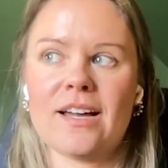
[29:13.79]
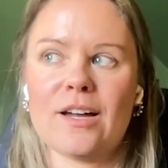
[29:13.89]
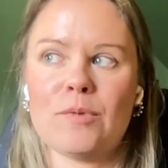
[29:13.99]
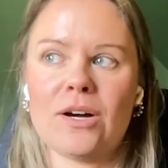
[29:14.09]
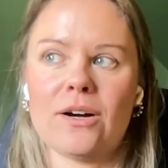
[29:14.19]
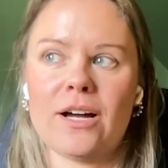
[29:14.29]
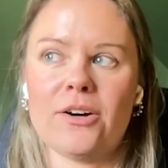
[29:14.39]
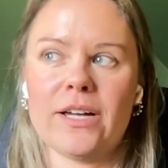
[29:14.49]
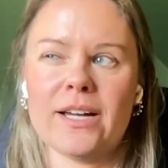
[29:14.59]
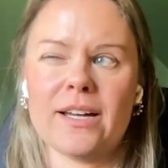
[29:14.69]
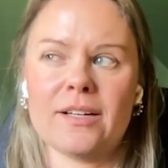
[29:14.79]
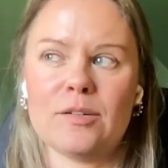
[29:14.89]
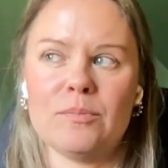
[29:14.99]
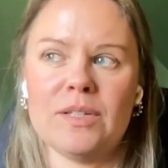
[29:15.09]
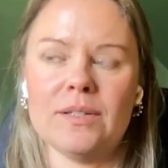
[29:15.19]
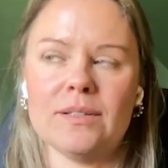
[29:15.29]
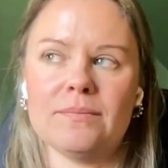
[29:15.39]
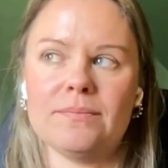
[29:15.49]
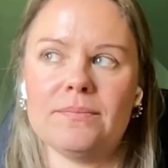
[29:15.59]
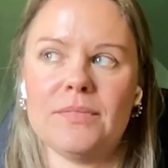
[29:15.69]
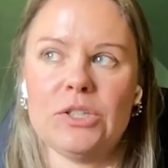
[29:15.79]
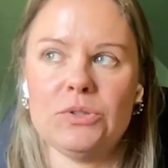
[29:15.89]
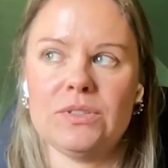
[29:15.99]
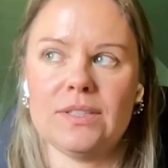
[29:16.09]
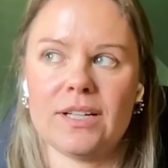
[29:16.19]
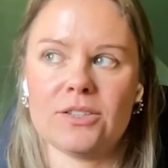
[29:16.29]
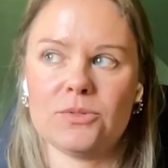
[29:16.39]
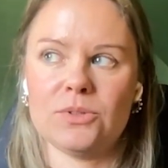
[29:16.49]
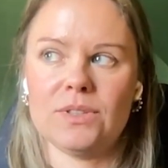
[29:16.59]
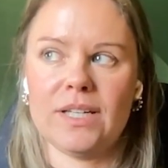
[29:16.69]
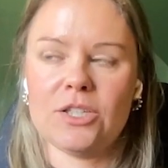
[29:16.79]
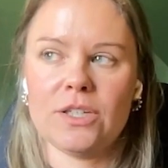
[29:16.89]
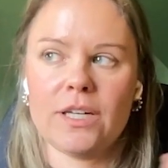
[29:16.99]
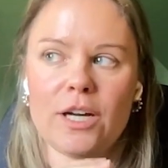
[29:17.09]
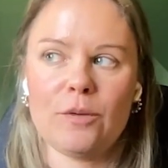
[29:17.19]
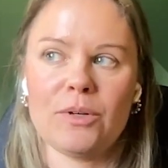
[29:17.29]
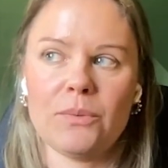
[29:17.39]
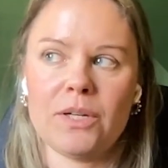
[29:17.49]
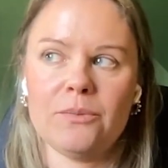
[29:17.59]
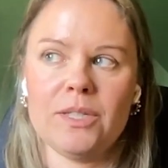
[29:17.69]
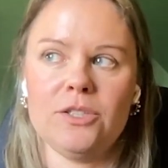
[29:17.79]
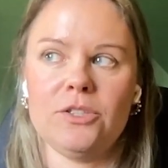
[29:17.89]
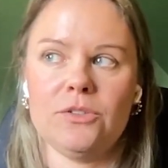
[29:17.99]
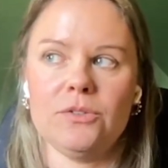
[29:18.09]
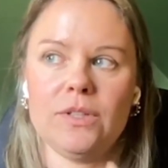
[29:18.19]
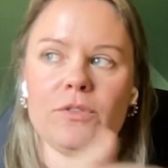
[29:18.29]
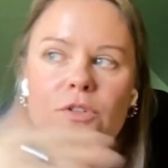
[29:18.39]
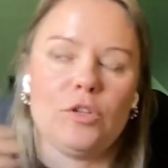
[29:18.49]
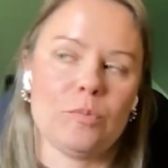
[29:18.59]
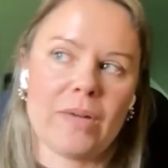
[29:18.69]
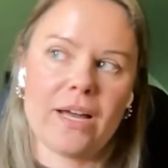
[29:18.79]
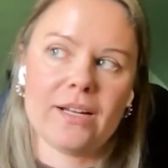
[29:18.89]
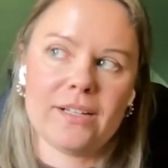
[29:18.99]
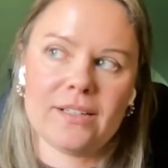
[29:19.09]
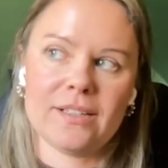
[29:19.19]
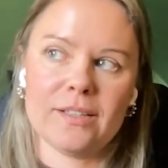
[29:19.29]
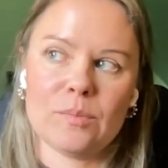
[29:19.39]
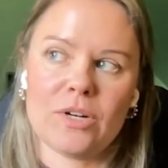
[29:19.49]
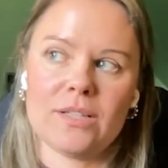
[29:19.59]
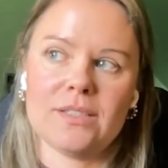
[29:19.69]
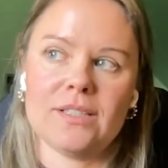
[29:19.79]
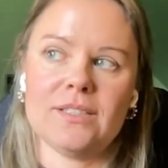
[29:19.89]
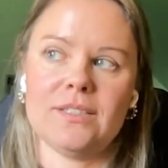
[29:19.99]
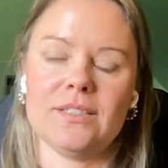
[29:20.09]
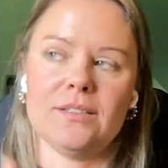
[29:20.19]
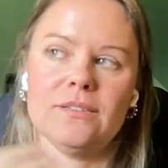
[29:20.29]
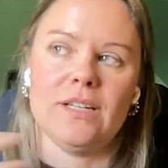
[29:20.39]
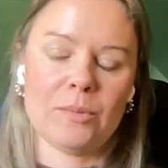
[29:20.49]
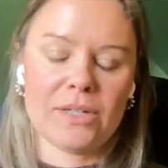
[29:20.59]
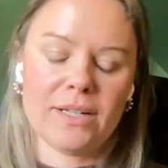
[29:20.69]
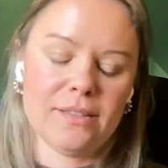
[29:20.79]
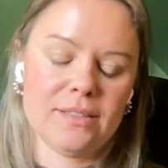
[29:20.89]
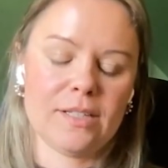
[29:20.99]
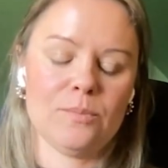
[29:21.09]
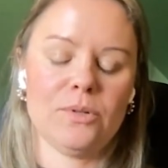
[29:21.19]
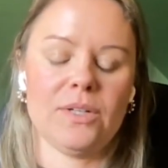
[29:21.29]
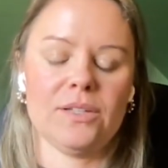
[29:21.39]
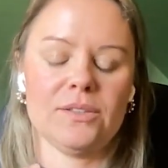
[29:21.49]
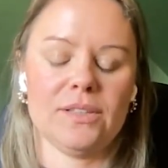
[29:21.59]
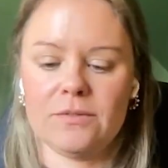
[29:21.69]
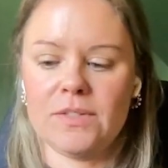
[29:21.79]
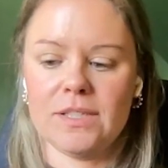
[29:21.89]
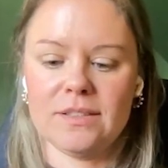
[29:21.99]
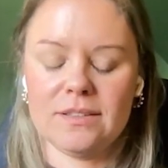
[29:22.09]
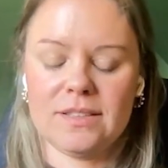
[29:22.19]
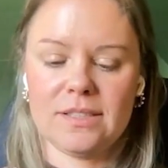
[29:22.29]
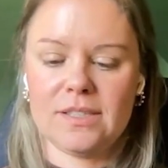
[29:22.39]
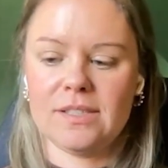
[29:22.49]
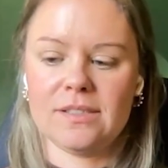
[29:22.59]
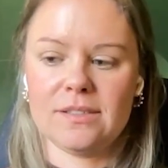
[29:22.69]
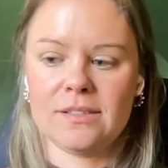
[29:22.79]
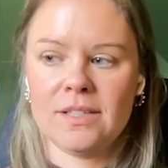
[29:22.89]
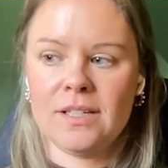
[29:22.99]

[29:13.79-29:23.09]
about how AI can be used in actual patient care, but what can we do further back in the process in public health standpoint, or to be disease